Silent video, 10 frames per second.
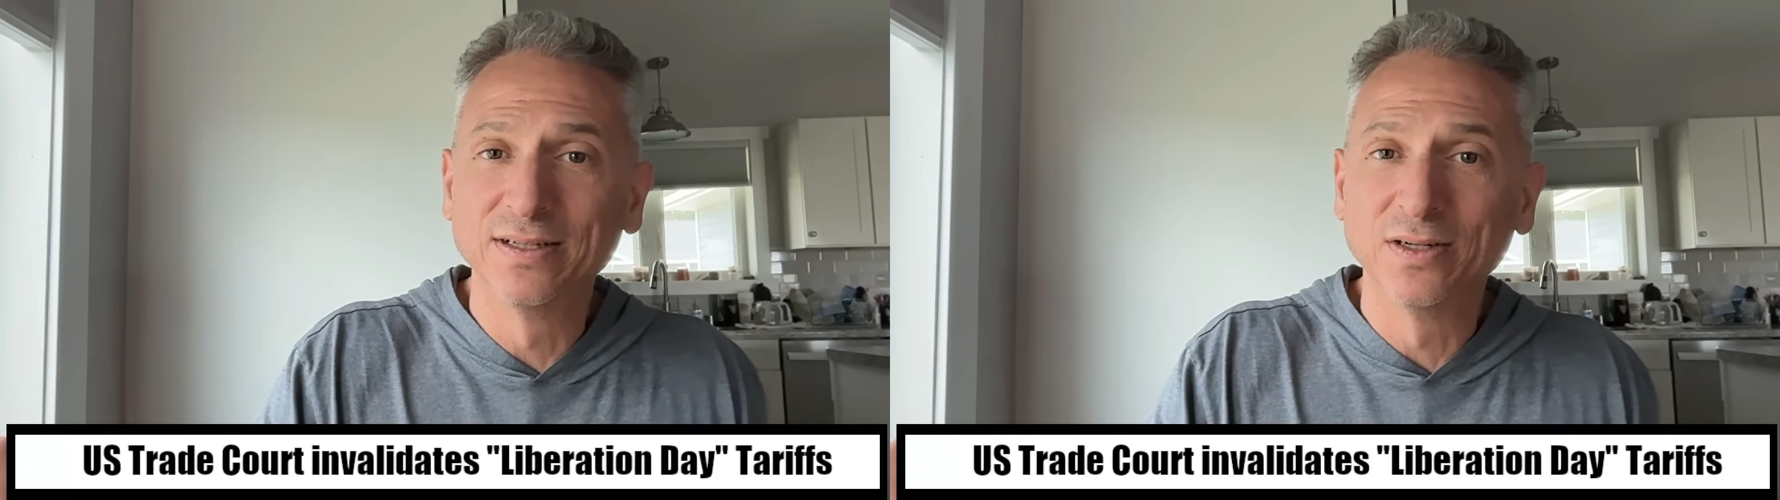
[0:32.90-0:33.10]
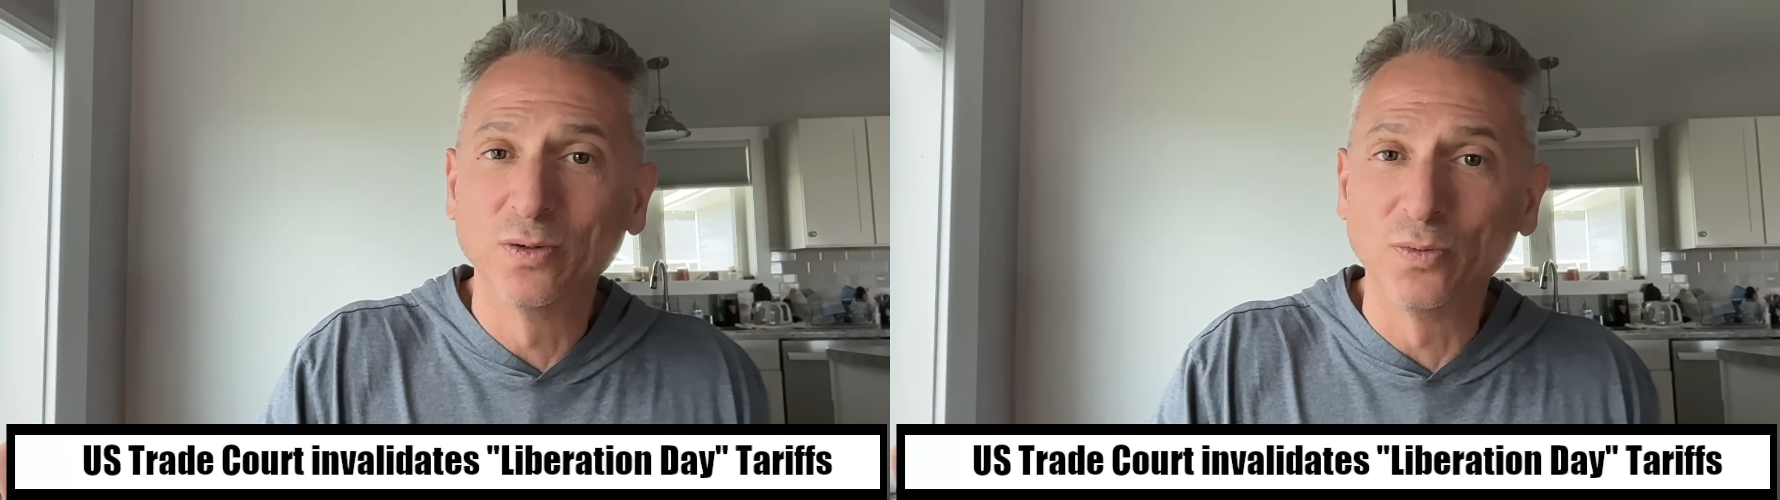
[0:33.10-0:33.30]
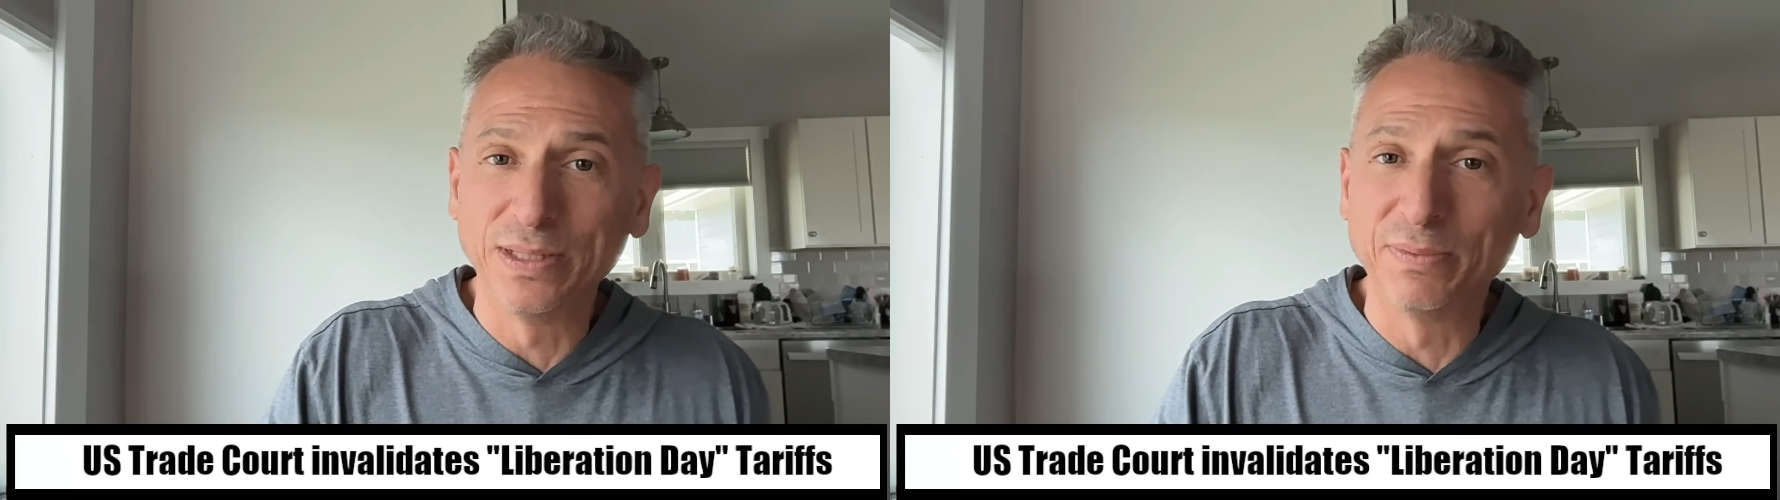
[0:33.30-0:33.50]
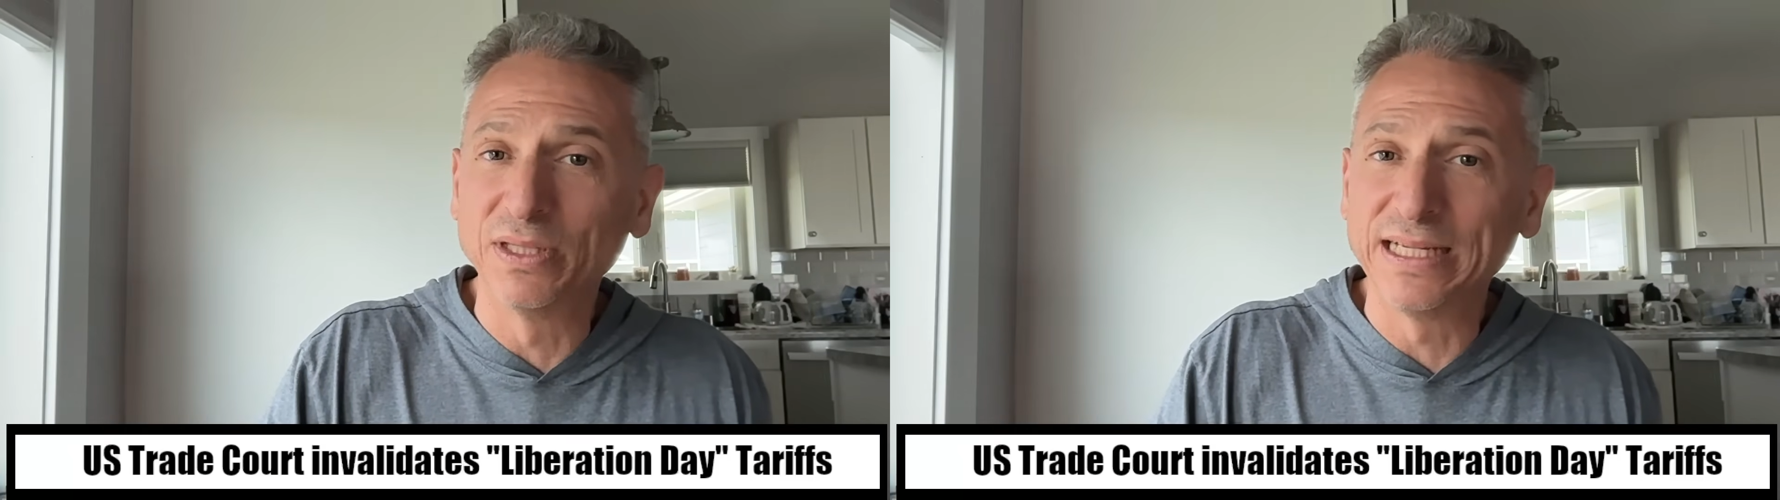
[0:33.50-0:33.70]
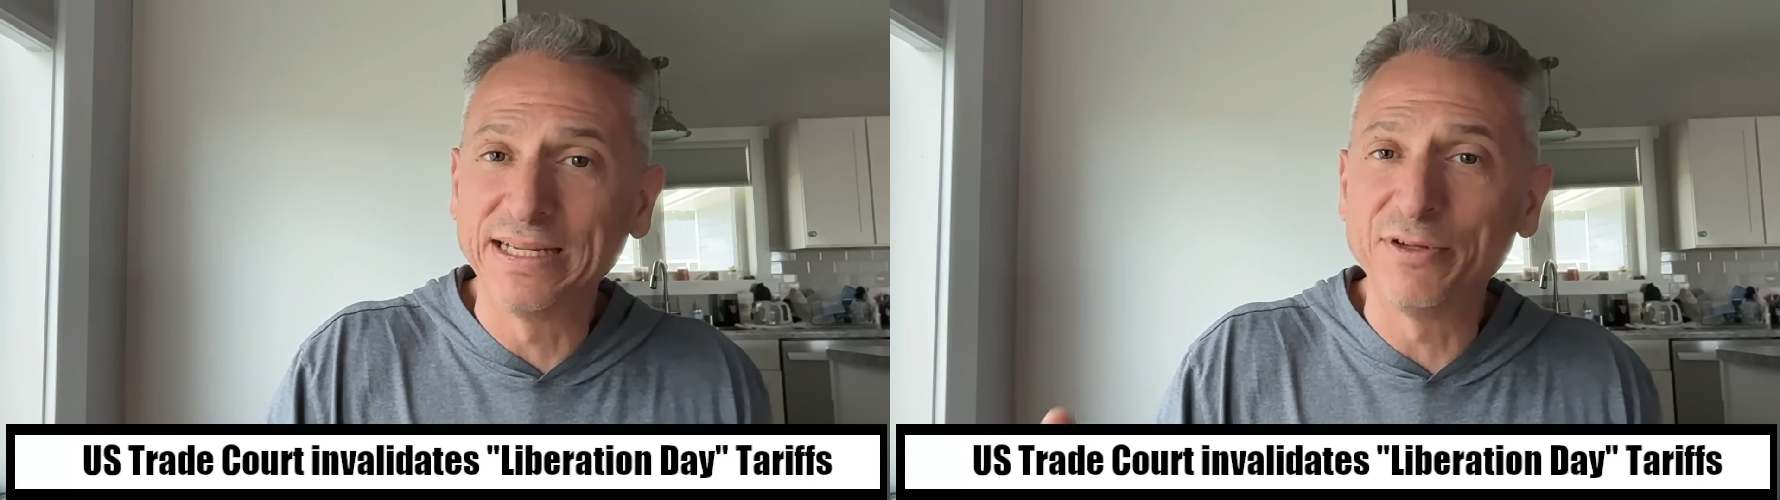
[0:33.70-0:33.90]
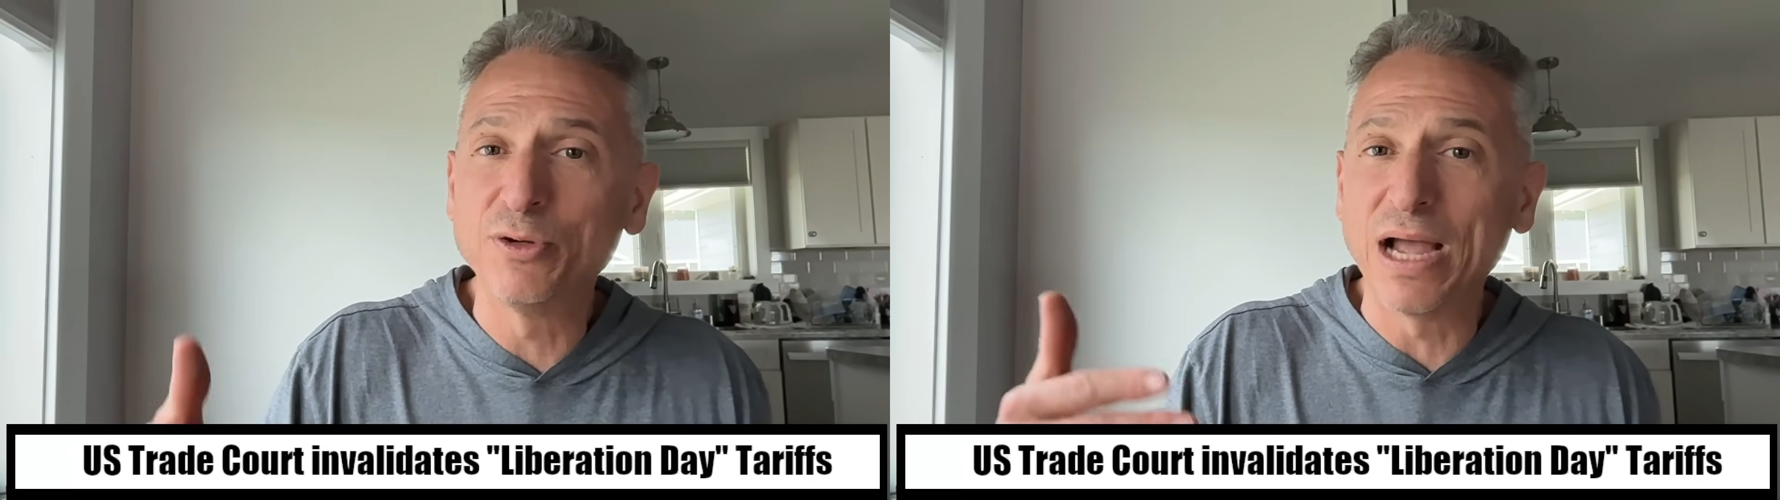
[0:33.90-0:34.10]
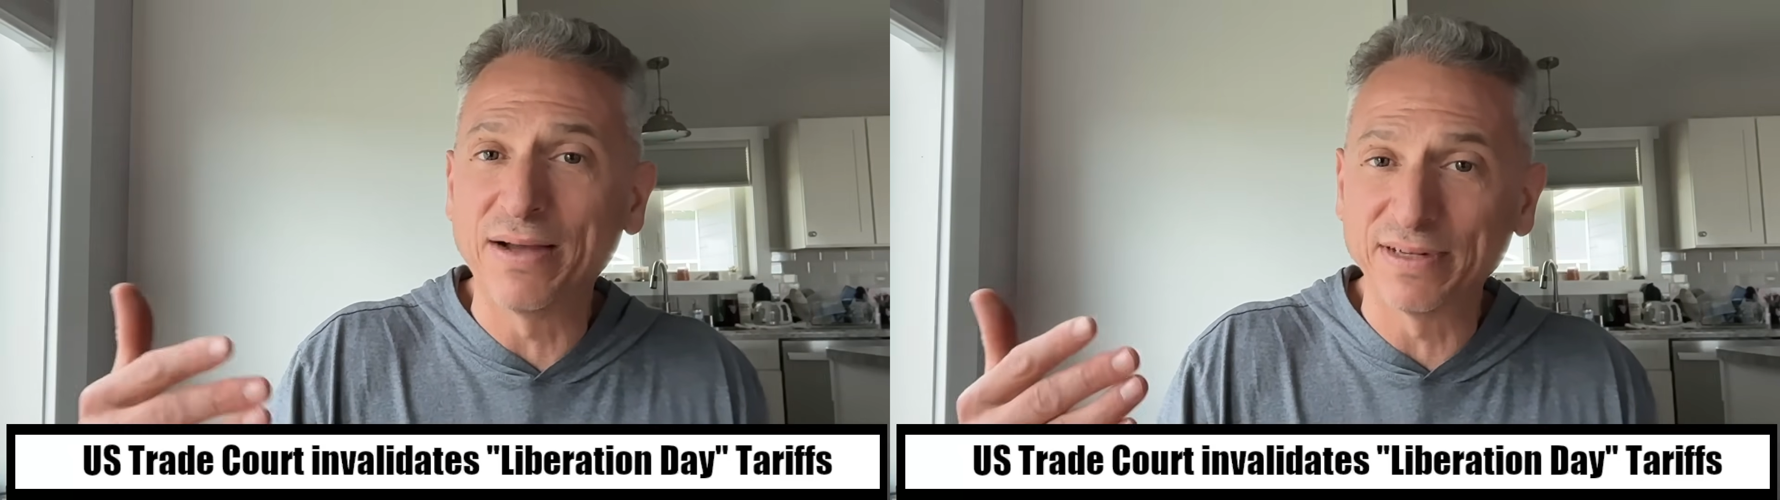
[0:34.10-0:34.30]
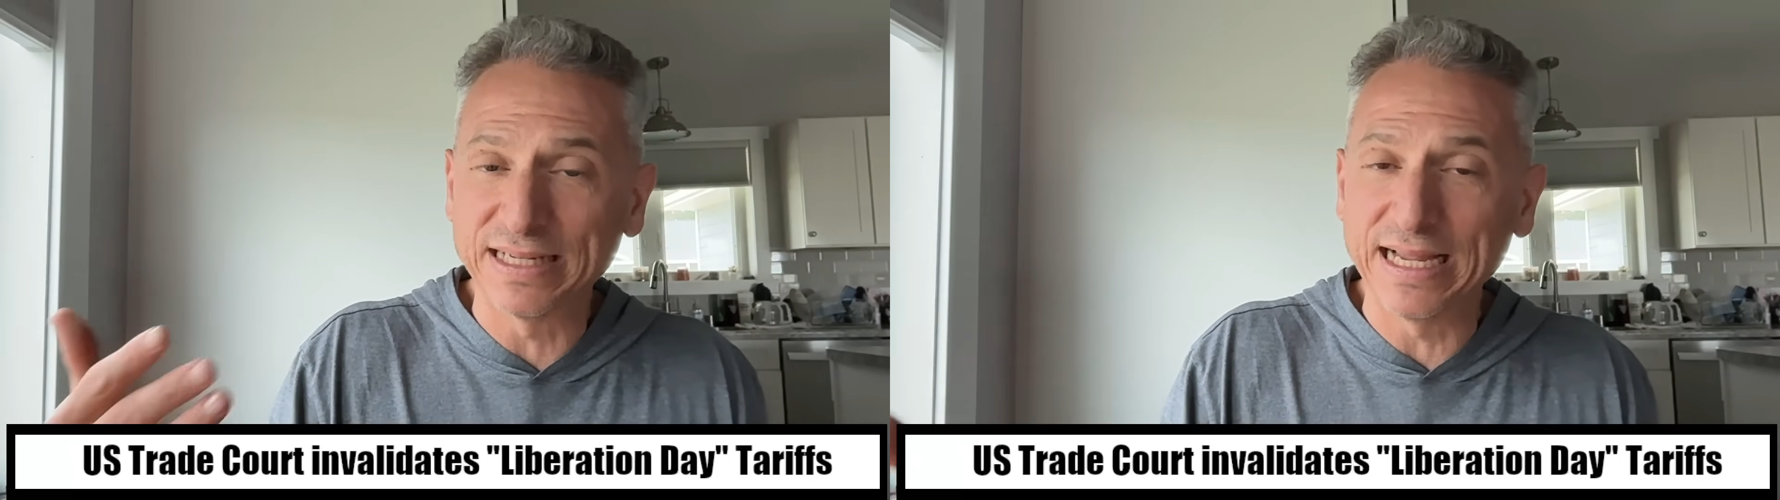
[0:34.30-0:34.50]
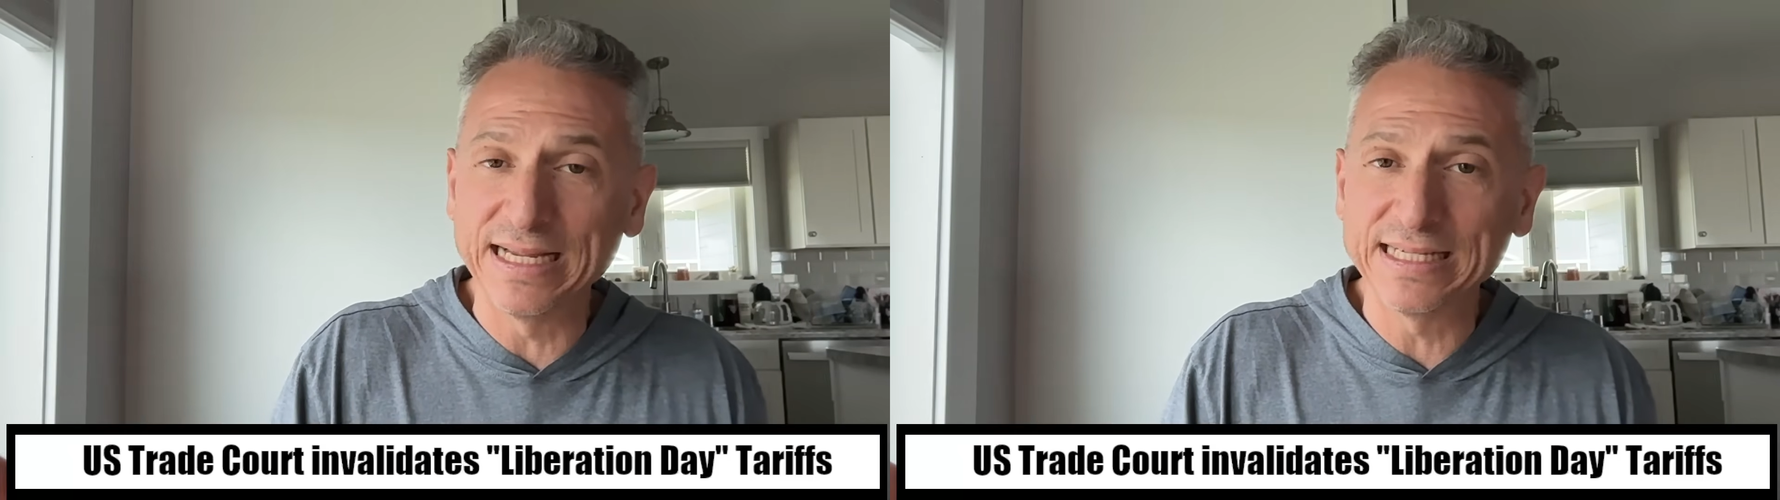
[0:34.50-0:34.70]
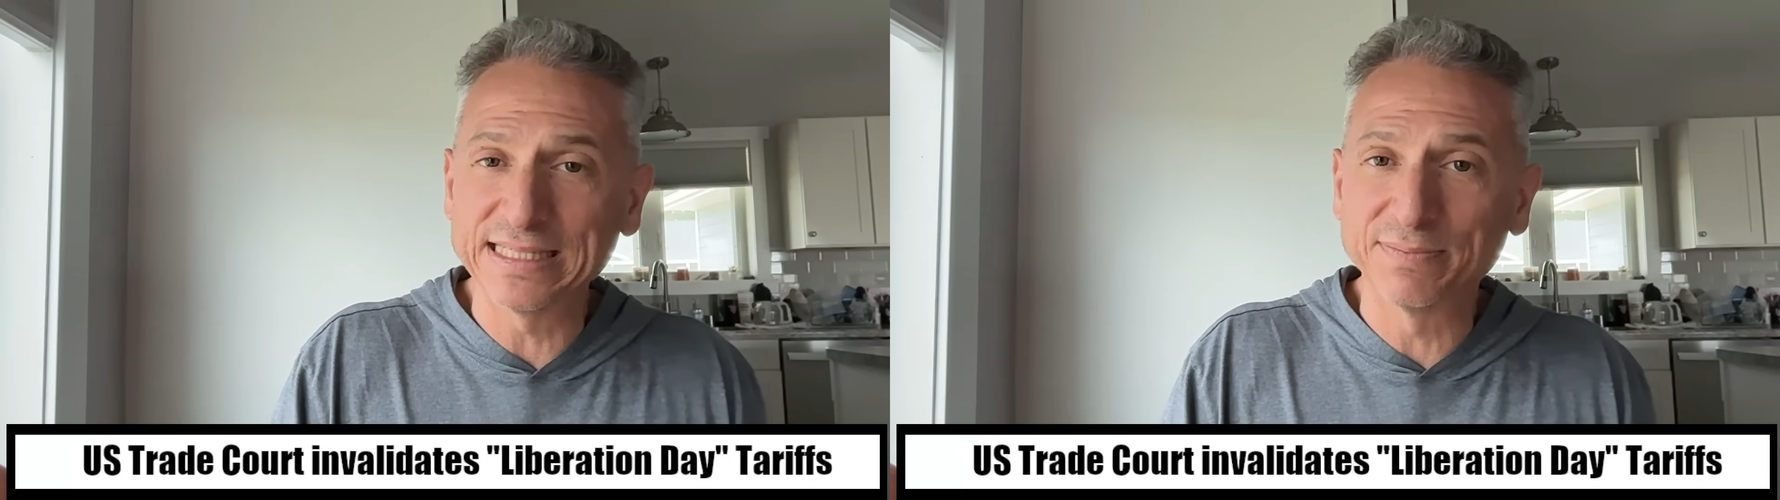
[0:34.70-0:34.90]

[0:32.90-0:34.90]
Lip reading: we believe you have a case,